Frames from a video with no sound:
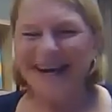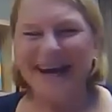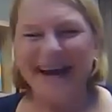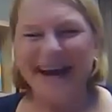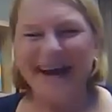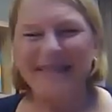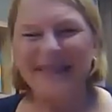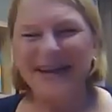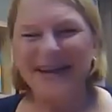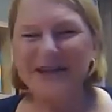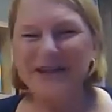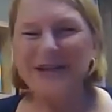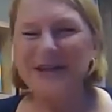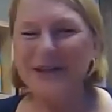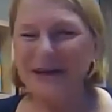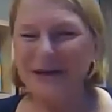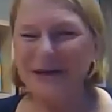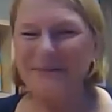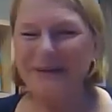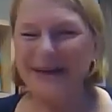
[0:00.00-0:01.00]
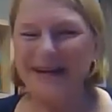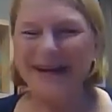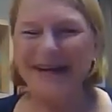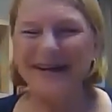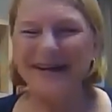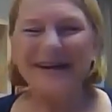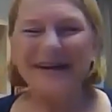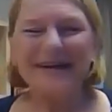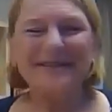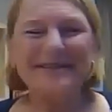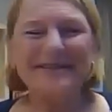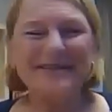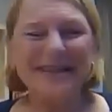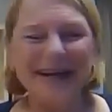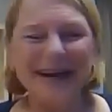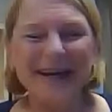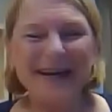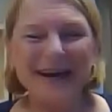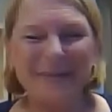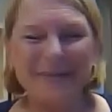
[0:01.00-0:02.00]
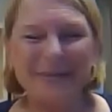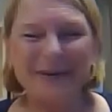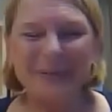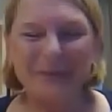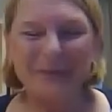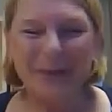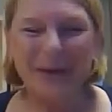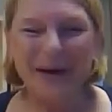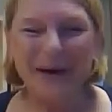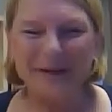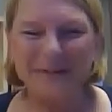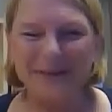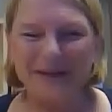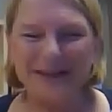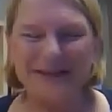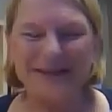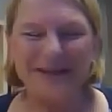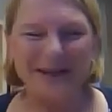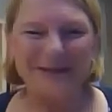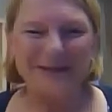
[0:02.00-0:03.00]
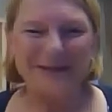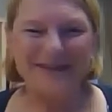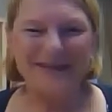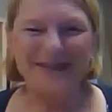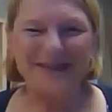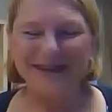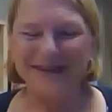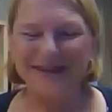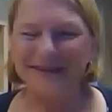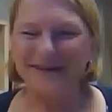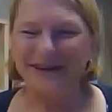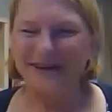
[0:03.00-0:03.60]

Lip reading: and they should be setting up an appointment to go see